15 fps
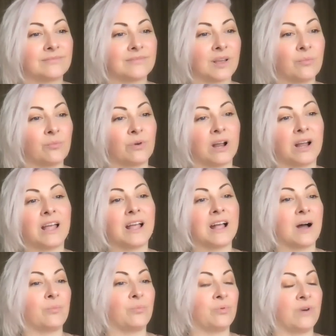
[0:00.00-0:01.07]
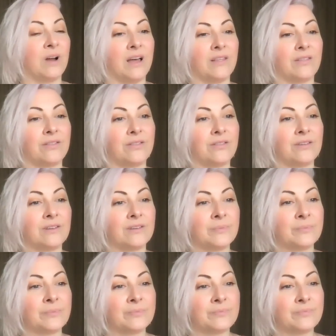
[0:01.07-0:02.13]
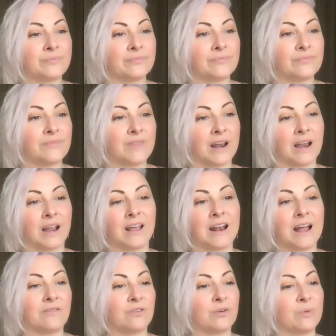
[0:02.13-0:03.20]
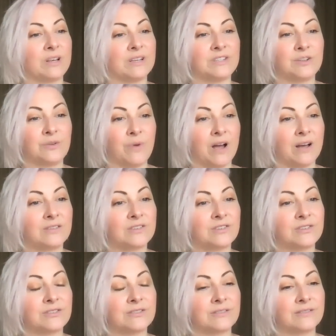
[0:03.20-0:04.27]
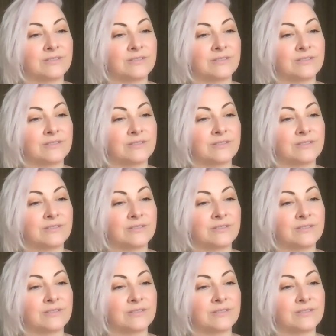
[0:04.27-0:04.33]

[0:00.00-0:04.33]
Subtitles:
Breaking up with that I could ever be too much.